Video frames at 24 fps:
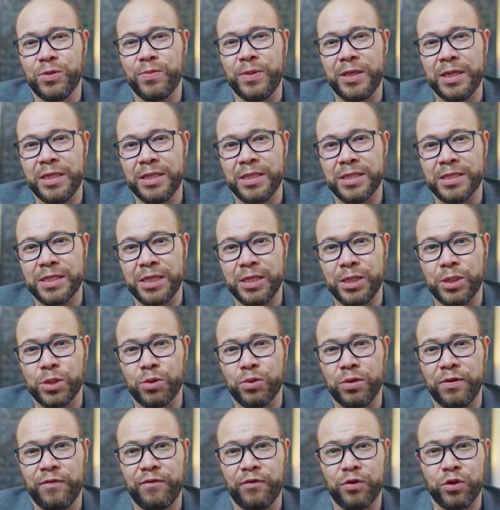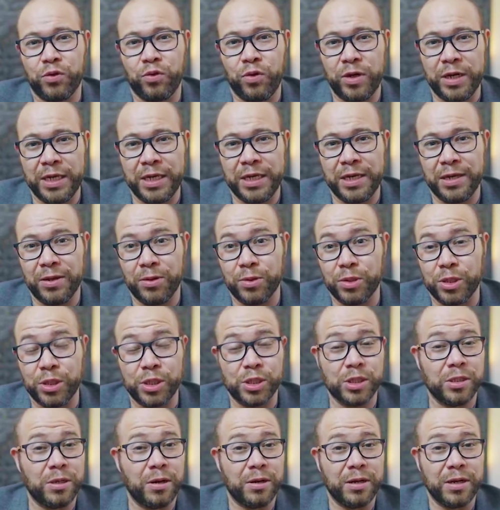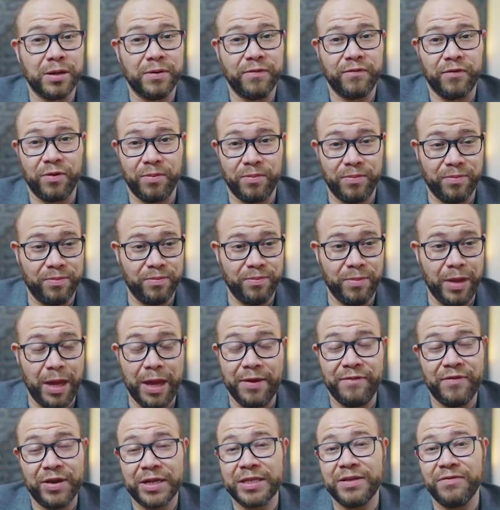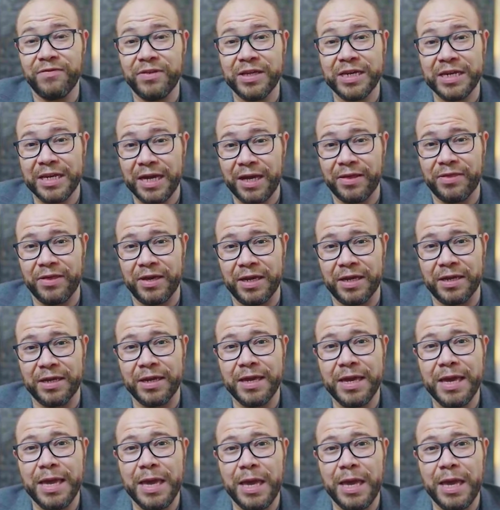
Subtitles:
been in this industry for 20 years and started from effectively nothing,